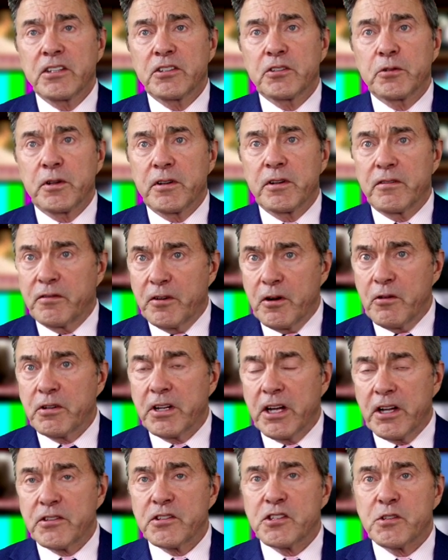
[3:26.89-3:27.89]
to
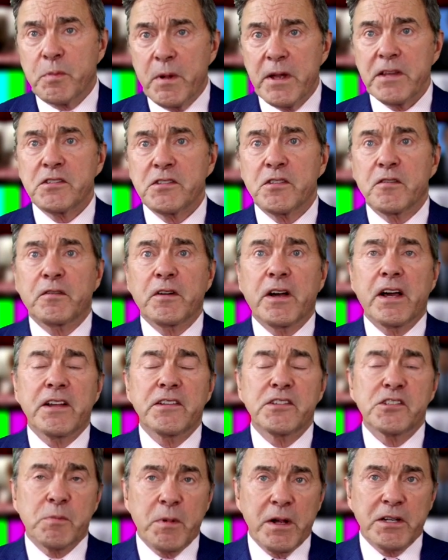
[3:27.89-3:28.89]
invoke
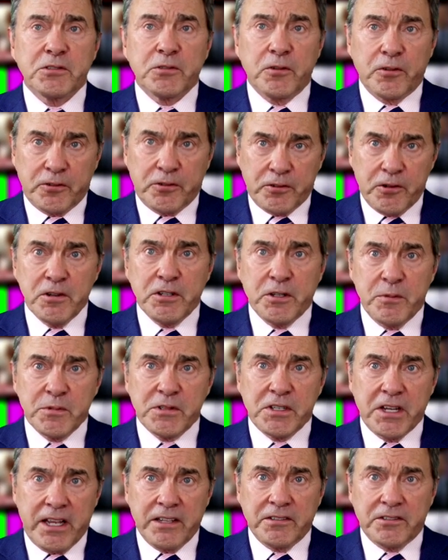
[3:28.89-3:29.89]
unspecified special
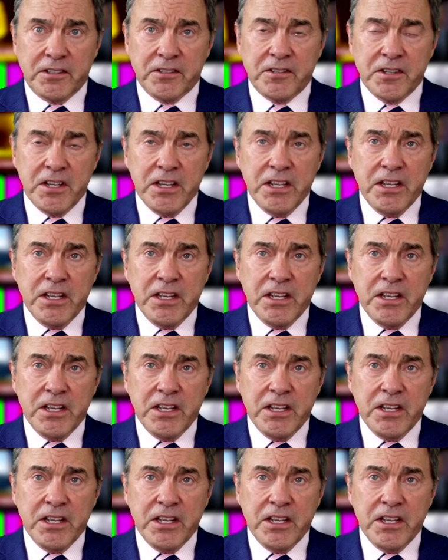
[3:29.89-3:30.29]
circumstances